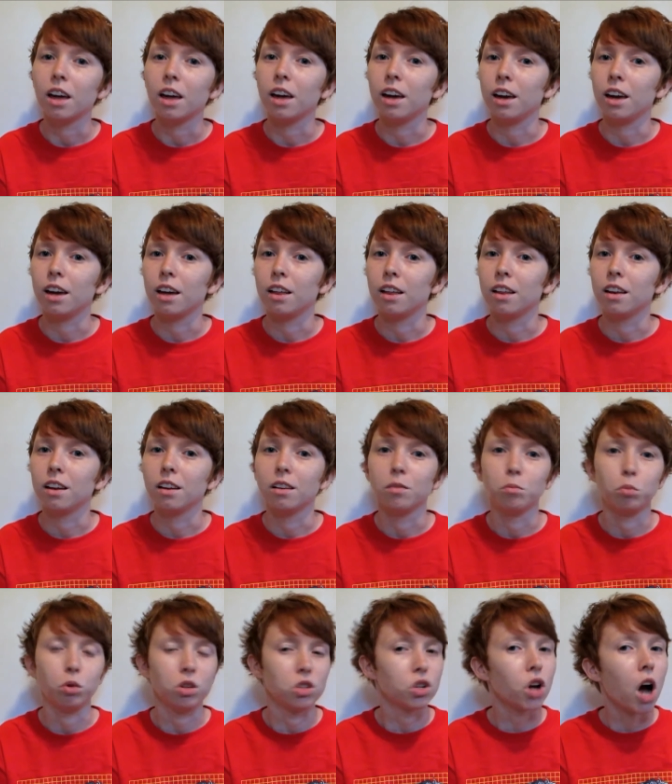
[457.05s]

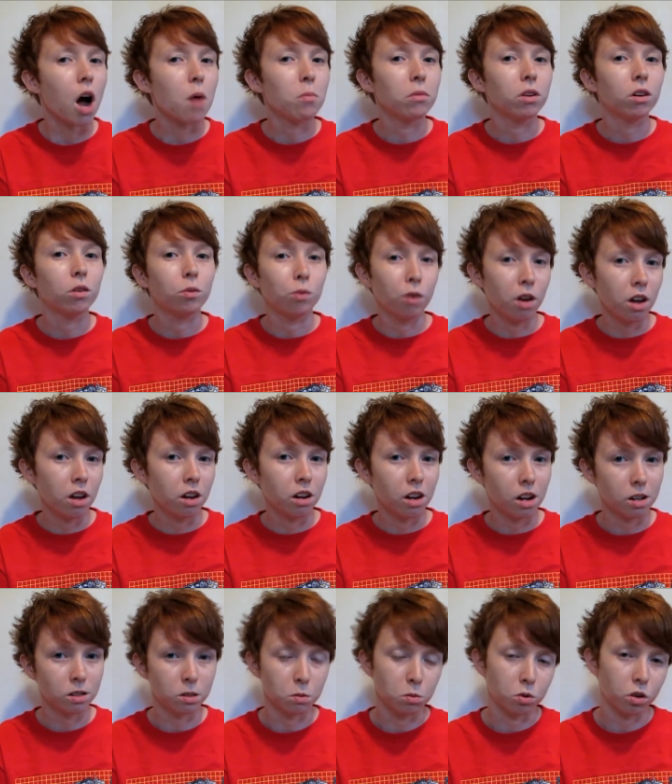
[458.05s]
and please comment, rate,
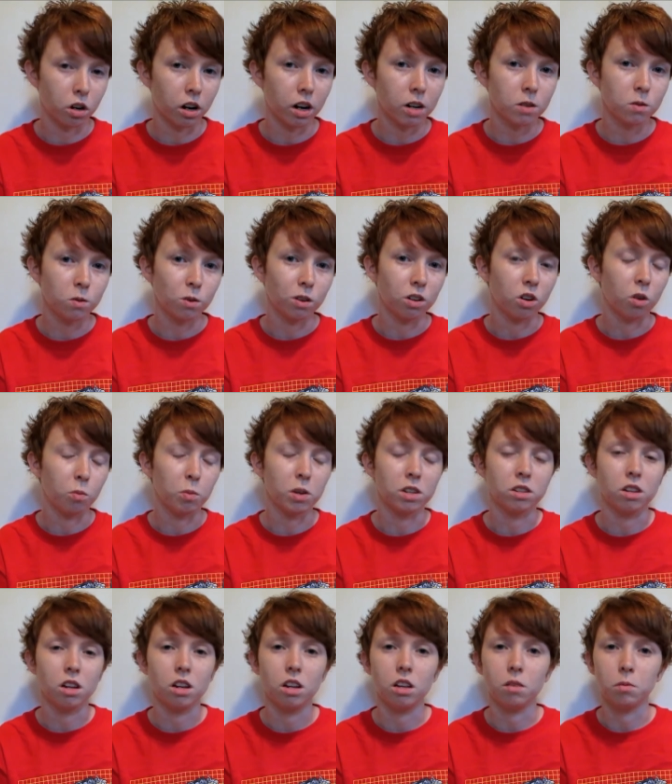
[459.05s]
and subscribe so you don't
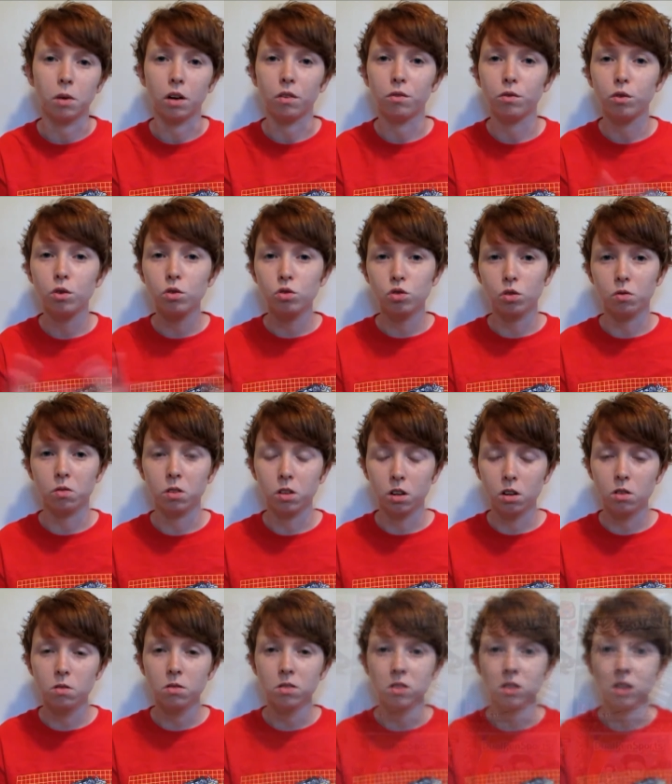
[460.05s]
miss any of my future
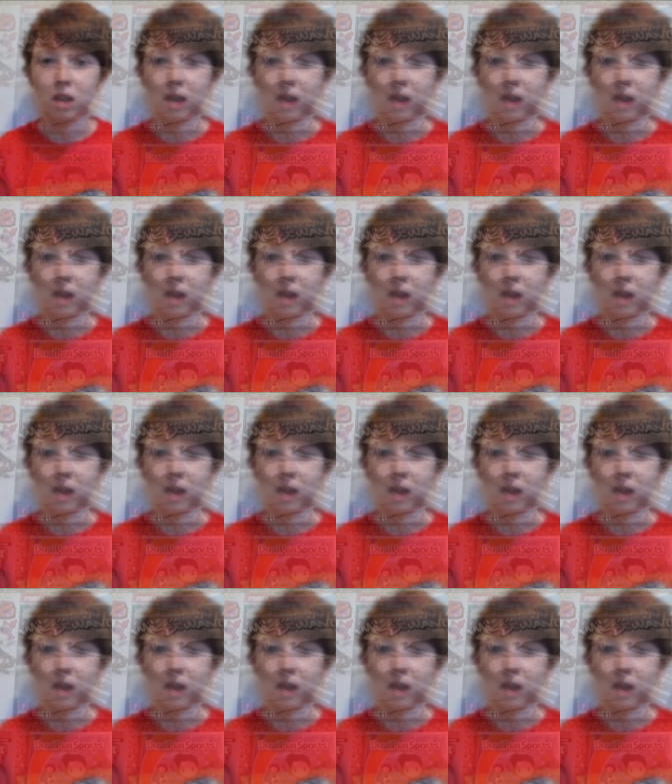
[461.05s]
videos,